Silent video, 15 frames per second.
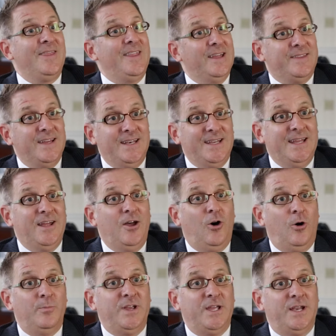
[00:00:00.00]
that they need
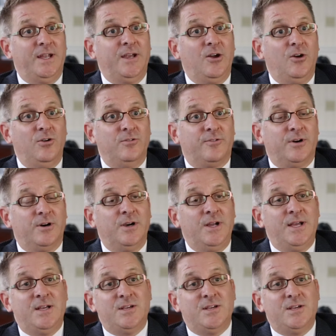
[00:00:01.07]
help getting over.